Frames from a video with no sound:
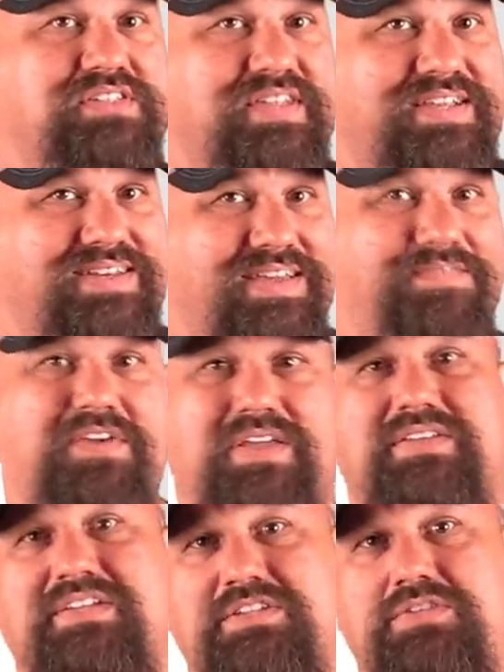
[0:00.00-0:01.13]

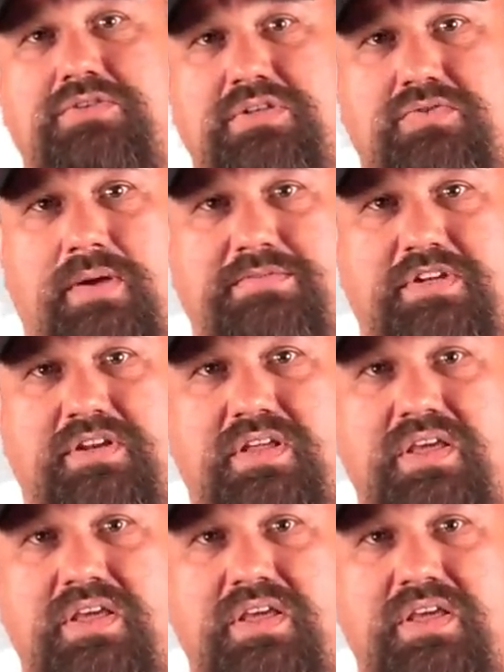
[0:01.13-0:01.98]
significant tissue disruption.